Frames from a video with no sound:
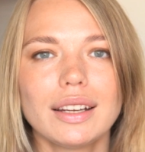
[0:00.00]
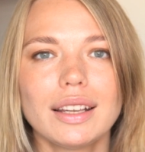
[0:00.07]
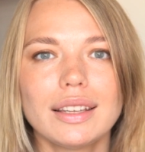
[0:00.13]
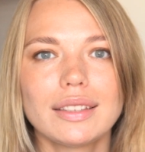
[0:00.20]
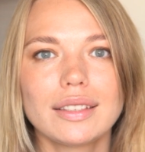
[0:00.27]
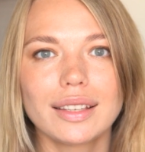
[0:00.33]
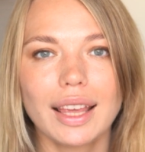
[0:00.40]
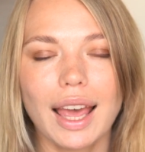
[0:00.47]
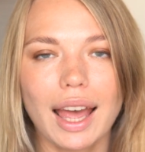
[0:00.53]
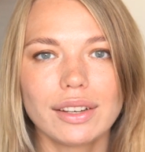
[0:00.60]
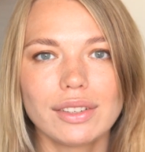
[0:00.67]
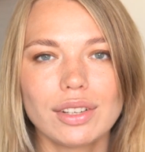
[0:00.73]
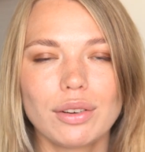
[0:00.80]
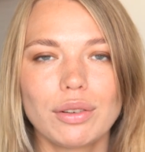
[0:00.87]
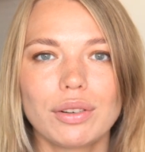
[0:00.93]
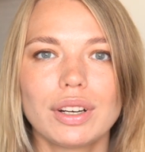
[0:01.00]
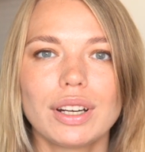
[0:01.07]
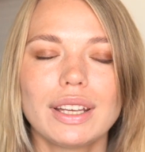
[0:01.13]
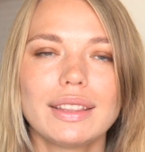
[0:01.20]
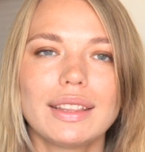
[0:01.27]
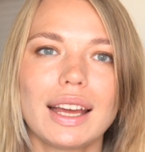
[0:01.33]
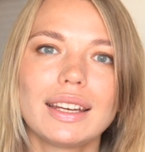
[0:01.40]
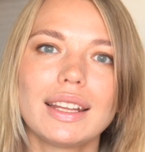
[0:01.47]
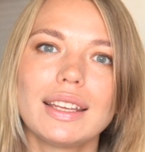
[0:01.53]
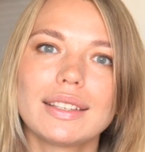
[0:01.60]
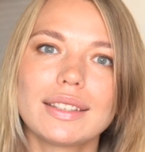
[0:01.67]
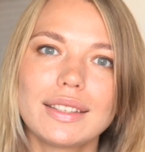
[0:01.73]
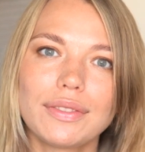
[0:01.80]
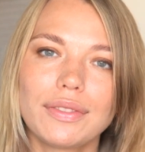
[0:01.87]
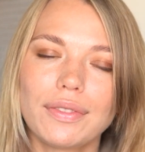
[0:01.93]
it's a category that
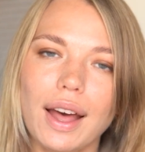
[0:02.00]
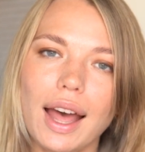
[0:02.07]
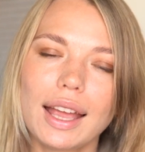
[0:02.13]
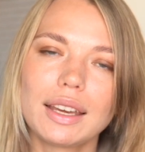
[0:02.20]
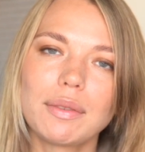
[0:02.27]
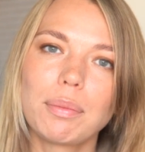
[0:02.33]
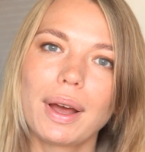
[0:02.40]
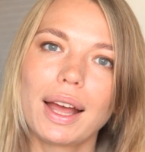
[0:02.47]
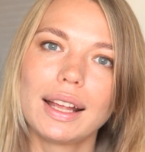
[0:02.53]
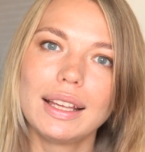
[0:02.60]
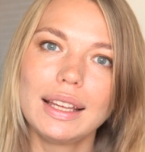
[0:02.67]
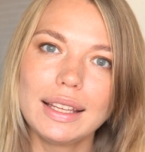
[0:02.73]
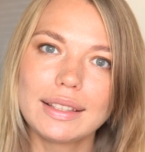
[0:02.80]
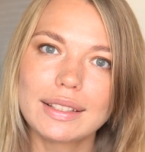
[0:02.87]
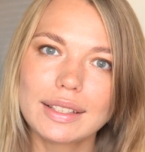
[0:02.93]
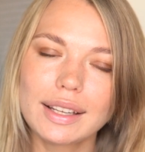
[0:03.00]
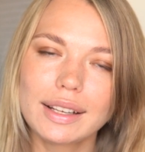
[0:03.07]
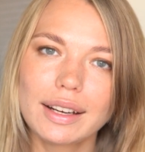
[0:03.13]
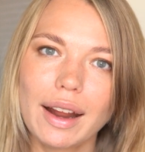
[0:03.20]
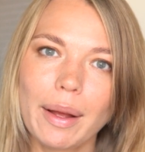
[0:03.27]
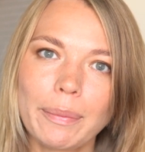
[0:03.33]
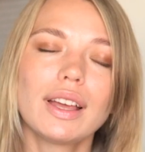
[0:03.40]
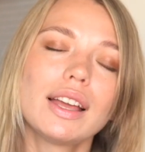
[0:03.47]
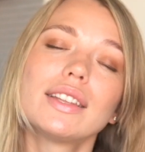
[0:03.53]
is defined by Instagram